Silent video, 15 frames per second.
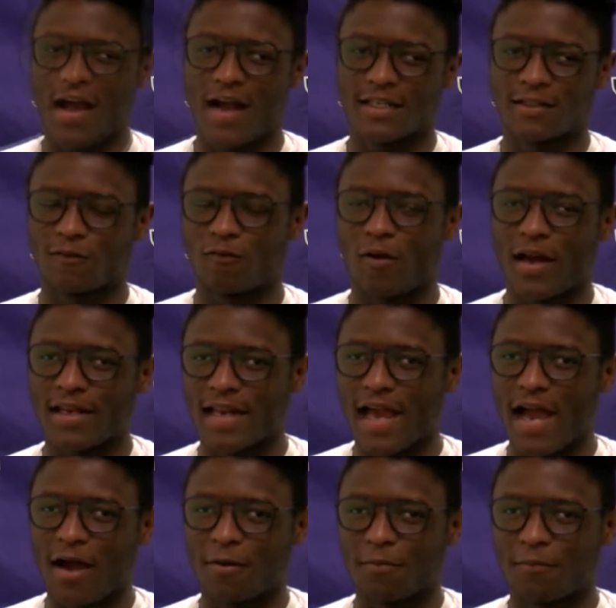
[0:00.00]
As of right
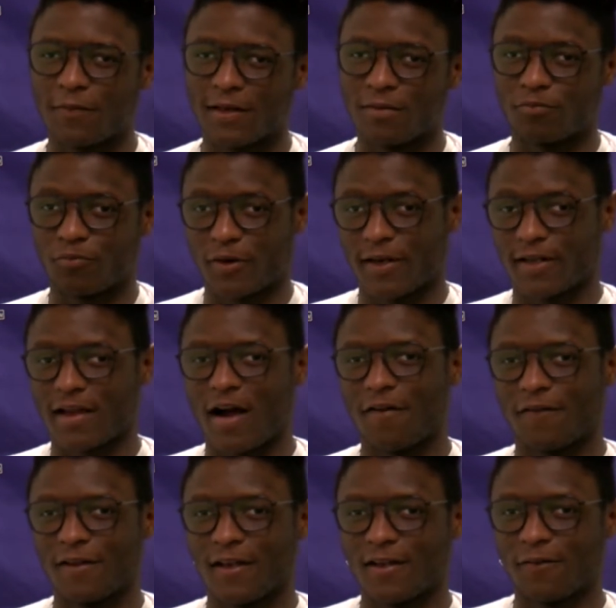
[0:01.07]
now, I'm feeling pretty
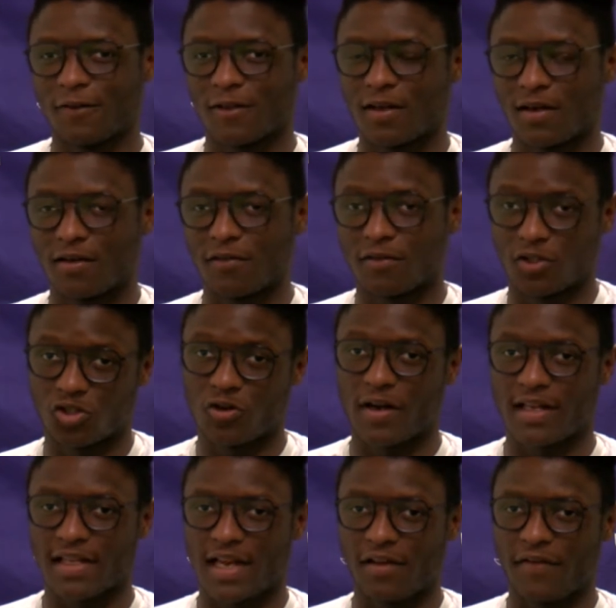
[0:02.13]
confident with the
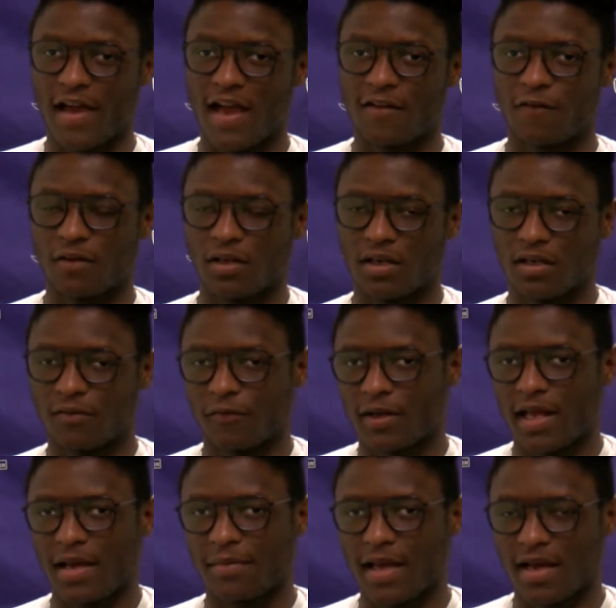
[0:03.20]
training that I've had for the
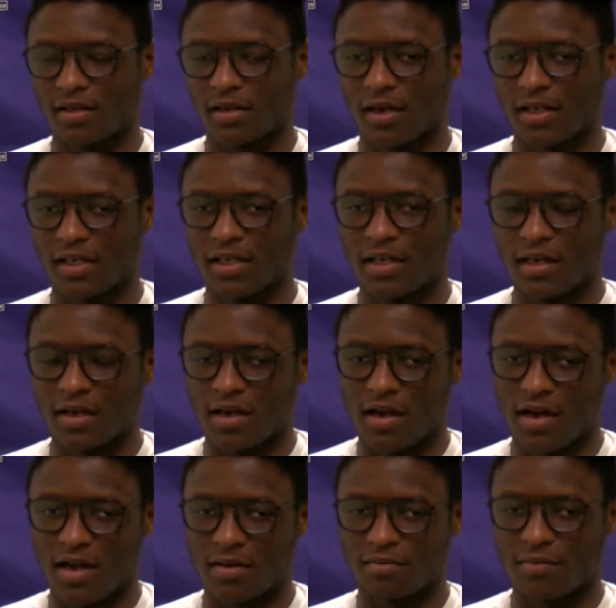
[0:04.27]
heptathlon.
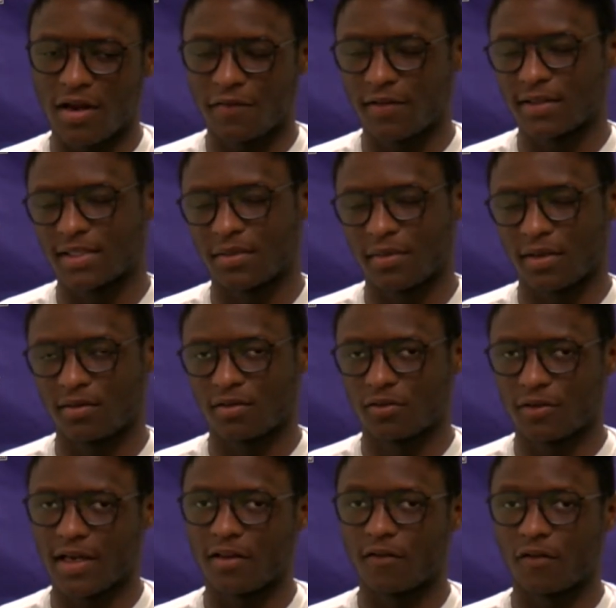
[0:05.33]
Everything's coming
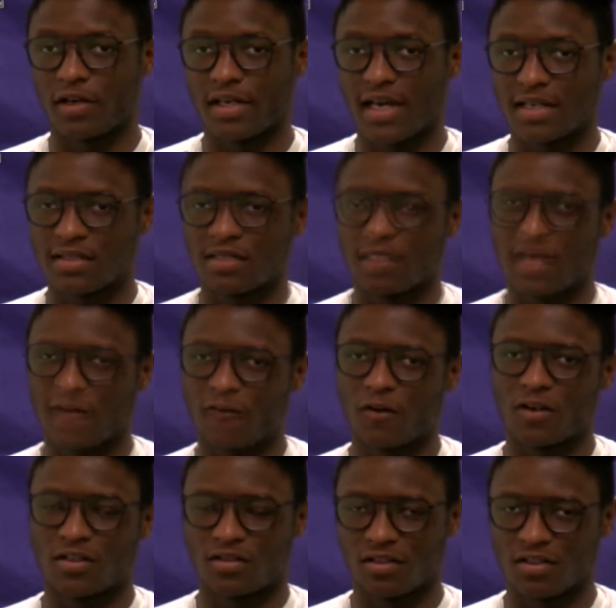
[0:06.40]
together very nicely. The main
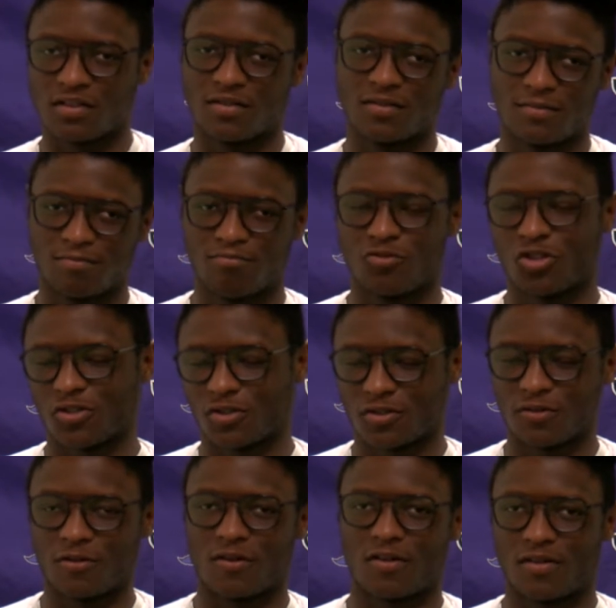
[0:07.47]
focus is
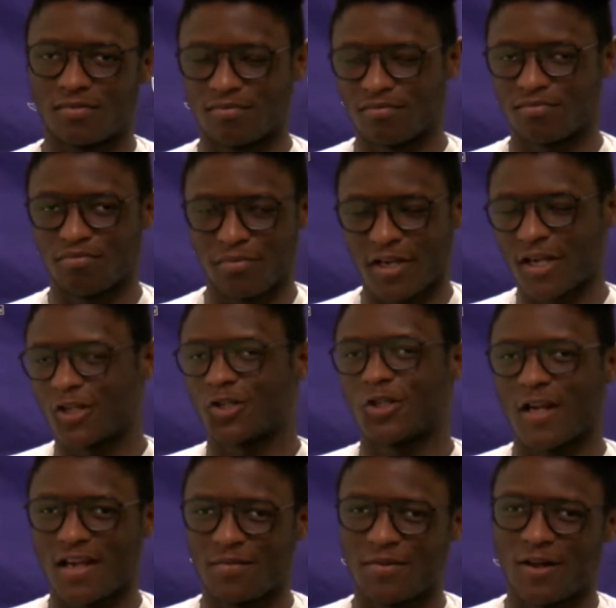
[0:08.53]
just your being in
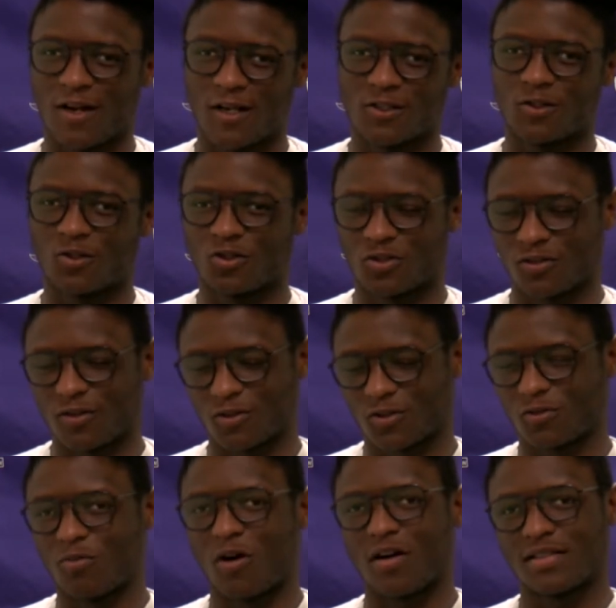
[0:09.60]
shape and also just those
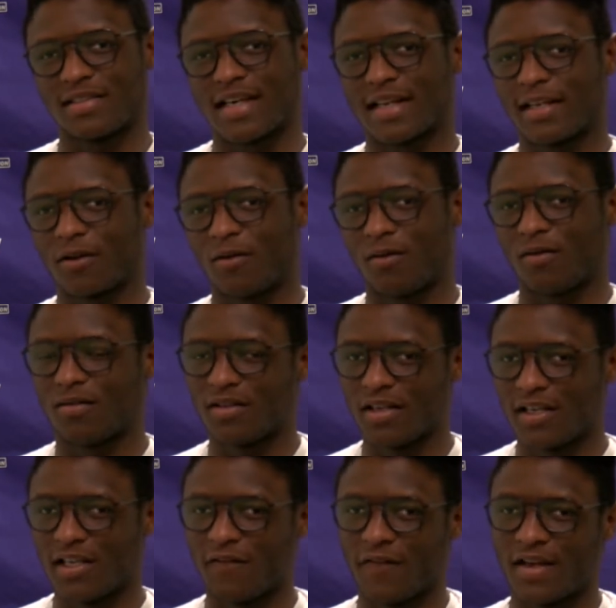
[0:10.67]
small technical
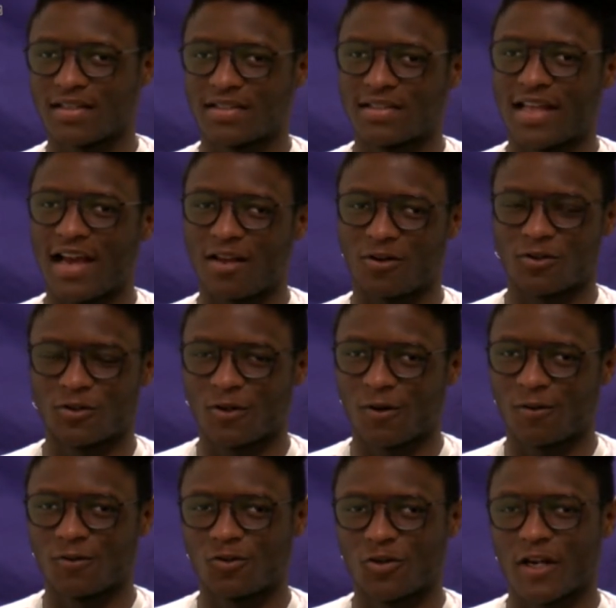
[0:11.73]
events that are
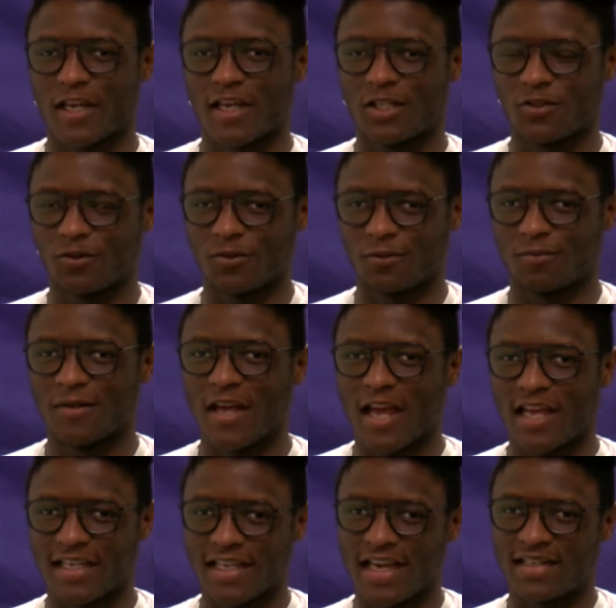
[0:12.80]
so tricky to
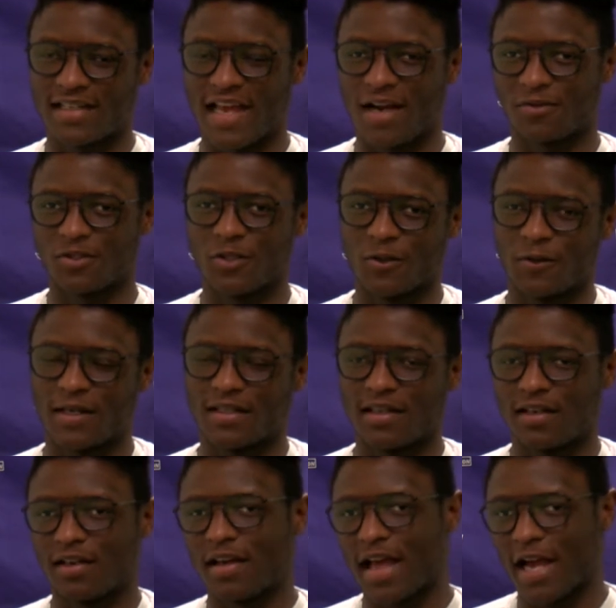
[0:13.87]
get down to at
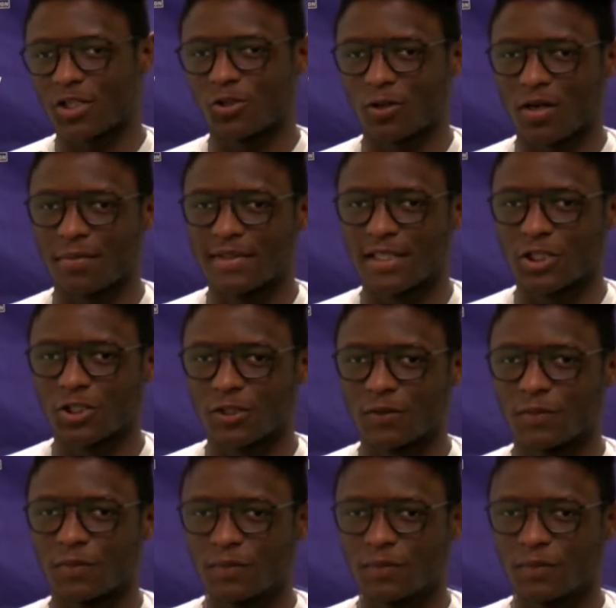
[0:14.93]
the actual competition.